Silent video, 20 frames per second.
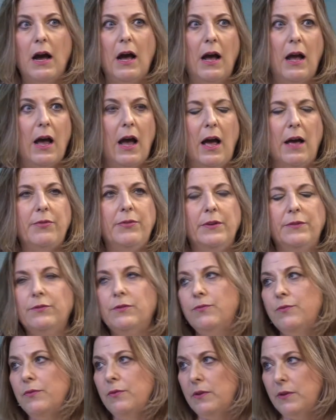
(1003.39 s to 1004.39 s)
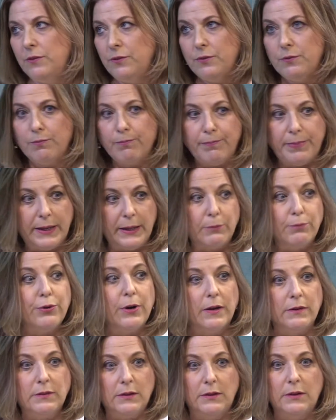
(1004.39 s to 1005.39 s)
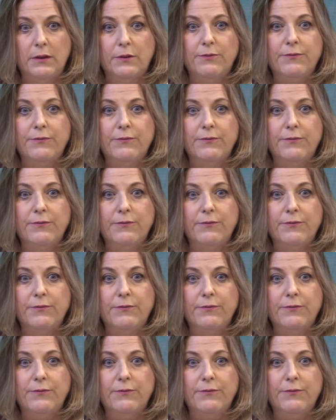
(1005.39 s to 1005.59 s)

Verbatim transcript: I, I, this, this being president